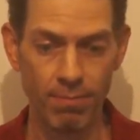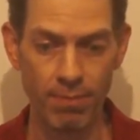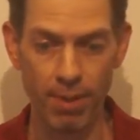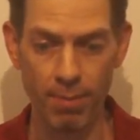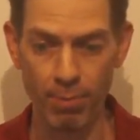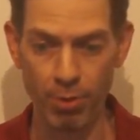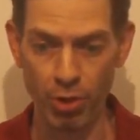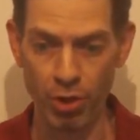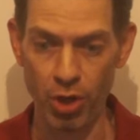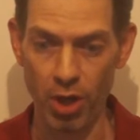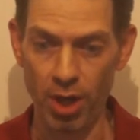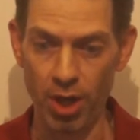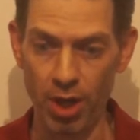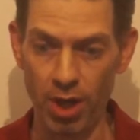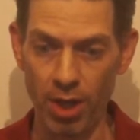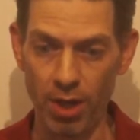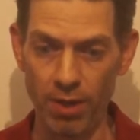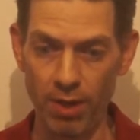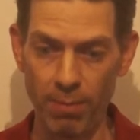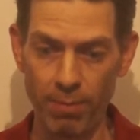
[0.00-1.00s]
they put you on
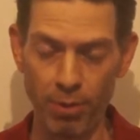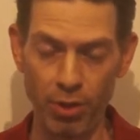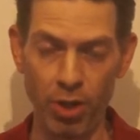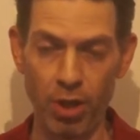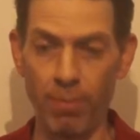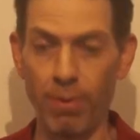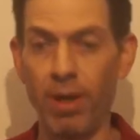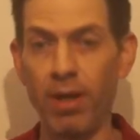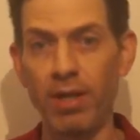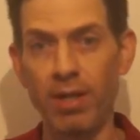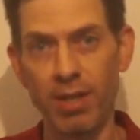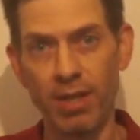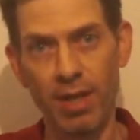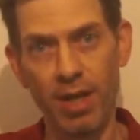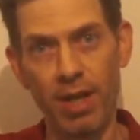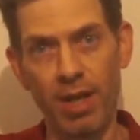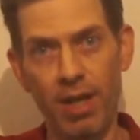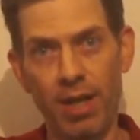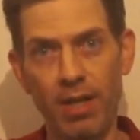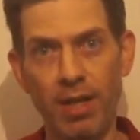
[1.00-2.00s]
a bus, and
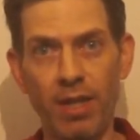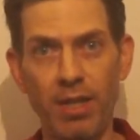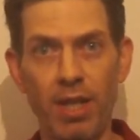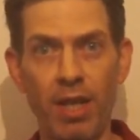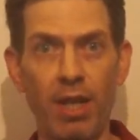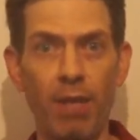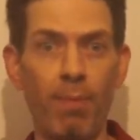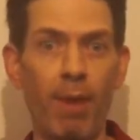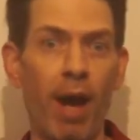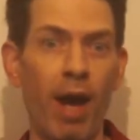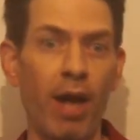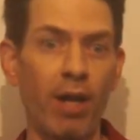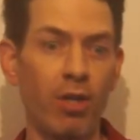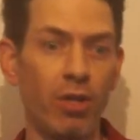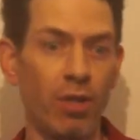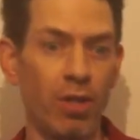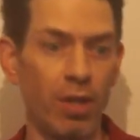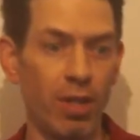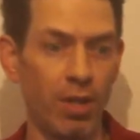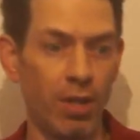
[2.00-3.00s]
they take you back
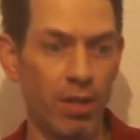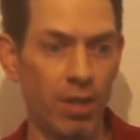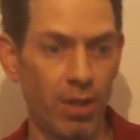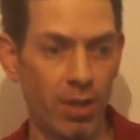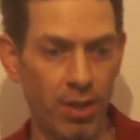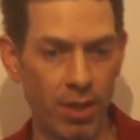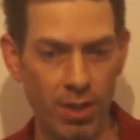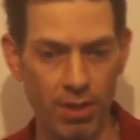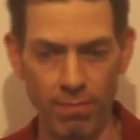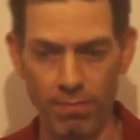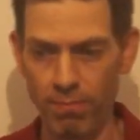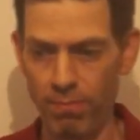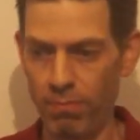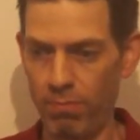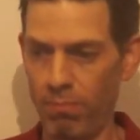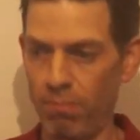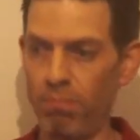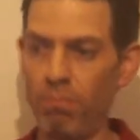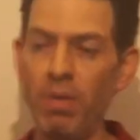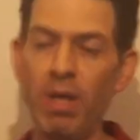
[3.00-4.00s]
to the
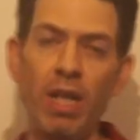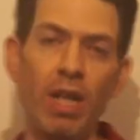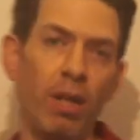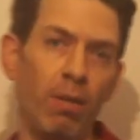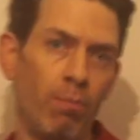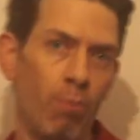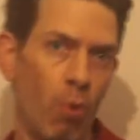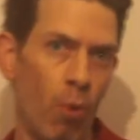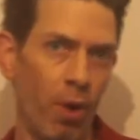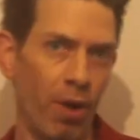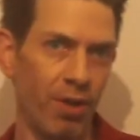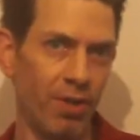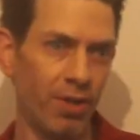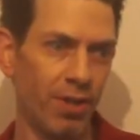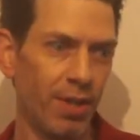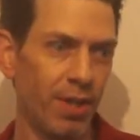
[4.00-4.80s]
meeting point.